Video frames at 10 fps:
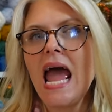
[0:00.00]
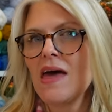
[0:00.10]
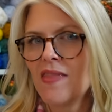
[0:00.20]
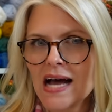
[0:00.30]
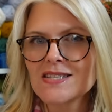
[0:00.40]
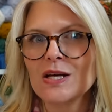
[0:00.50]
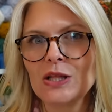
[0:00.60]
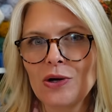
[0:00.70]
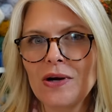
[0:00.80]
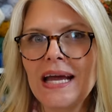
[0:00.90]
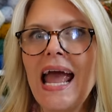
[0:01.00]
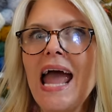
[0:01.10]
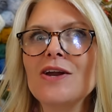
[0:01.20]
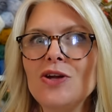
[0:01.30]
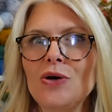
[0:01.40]
and that's learning
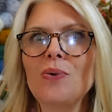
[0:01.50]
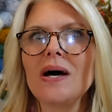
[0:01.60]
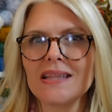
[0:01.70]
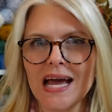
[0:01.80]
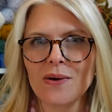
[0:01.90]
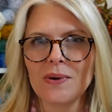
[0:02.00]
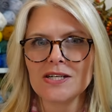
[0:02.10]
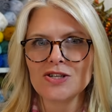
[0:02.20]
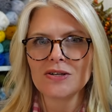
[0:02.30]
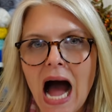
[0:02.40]
a new language.